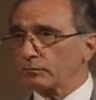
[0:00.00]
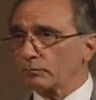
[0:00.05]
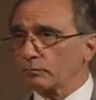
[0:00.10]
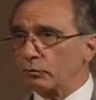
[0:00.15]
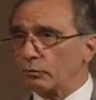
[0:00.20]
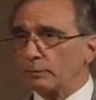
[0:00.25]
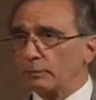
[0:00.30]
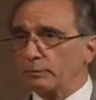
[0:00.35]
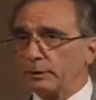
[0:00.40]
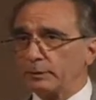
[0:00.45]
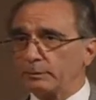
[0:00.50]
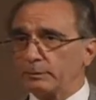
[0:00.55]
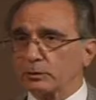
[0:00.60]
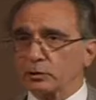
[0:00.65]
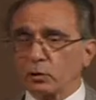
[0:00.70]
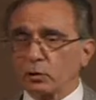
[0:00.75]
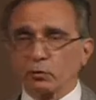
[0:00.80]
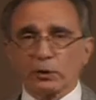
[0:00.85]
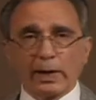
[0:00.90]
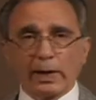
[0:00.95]
when people
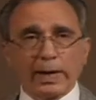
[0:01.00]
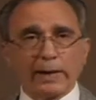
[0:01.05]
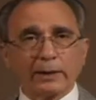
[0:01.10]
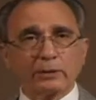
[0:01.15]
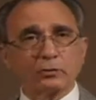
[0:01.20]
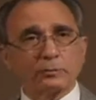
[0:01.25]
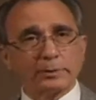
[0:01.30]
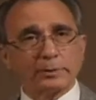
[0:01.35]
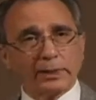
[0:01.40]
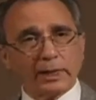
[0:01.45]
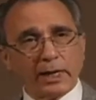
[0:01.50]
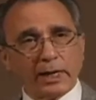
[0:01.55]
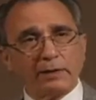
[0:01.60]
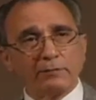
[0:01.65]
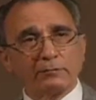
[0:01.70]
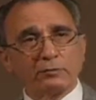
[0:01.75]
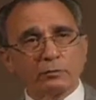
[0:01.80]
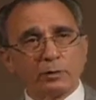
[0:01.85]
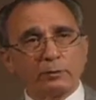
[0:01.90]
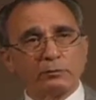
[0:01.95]
don't act or
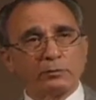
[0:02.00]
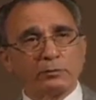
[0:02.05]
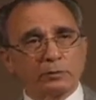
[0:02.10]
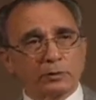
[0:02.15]
behave the way we